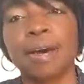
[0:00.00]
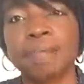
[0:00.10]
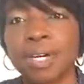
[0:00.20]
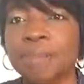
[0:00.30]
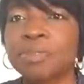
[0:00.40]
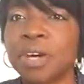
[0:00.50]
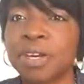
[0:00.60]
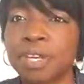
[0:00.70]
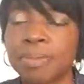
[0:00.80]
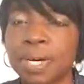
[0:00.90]
But I'm
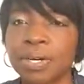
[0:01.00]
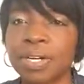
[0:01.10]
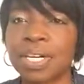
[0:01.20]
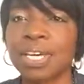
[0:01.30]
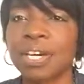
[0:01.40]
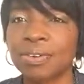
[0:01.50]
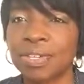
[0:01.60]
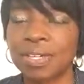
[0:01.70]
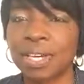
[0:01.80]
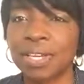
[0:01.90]
talking about a
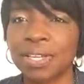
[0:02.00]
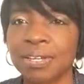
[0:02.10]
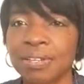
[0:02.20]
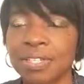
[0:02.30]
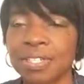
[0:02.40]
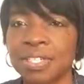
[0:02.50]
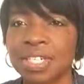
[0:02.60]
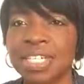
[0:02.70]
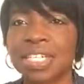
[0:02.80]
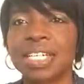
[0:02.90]
calculated
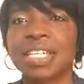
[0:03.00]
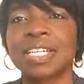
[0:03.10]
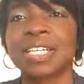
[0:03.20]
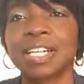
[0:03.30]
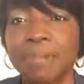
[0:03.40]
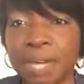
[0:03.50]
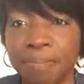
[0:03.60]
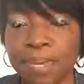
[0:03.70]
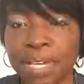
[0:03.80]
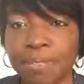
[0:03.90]

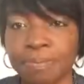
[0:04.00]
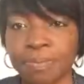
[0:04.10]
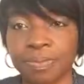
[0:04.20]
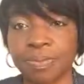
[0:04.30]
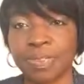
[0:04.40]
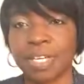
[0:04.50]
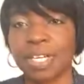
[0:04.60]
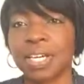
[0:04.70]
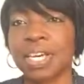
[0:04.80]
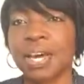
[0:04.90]
commitment.
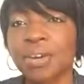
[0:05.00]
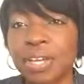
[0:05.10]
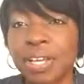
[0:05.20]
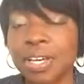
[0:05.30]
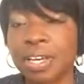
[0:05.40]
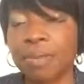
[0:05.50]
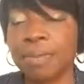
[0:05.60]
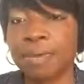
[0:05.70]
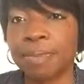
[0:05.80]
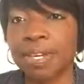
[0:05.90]
And a calculated
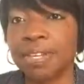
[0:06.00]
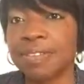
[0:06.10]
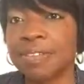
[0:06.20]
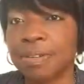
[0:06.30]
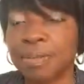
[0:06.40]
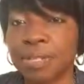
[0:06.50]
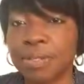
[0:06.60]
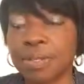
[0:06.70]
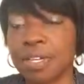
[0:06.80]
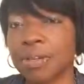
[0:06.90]
commitment is similar
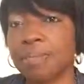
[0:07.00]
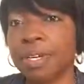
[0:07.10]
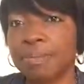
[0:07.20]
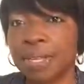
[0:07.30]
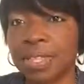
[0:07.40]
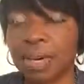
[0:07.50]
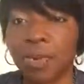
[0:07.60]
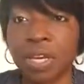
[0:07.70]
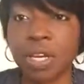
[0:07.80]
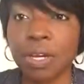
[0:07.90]
to the commitment that
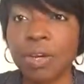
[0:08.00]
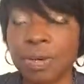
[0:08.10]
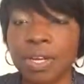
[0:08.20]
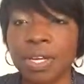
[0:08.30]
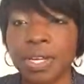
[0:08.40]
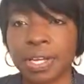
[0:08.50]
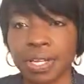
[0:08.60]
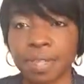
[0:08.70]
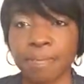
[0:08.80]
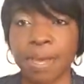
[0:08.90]
we hear
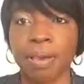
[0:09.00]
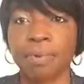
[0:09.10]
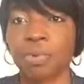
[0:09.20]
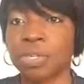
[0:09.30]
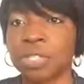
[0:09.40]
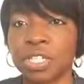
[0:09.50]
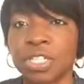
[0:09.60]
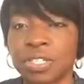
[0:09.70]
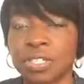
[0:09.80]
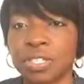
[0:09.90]
in the Bible, where
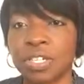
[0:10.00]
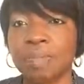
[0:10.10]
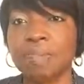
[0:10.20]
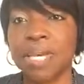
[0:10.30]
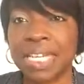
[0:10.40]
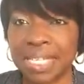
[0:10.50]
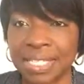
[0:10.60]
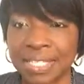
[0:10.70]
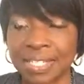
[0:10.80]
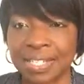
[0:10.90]
Jesus
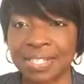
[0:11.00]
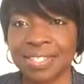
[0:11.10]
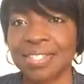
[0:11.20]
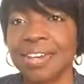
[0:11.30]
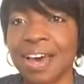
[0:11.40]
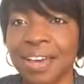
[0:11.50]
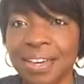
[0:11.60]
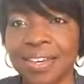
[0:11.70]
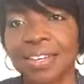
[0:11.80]
committed to die